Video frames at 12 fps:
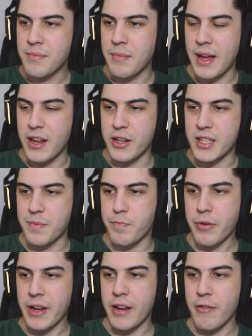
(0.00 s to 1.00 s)
Man, you just
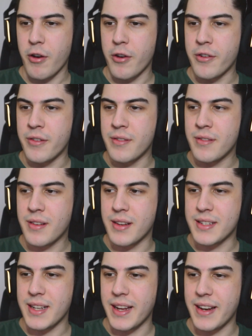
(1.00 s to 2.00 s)
bring your own
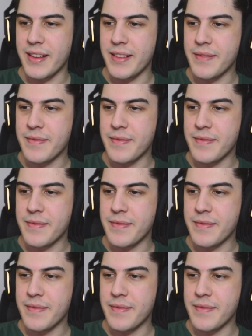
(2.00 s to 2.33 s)
container?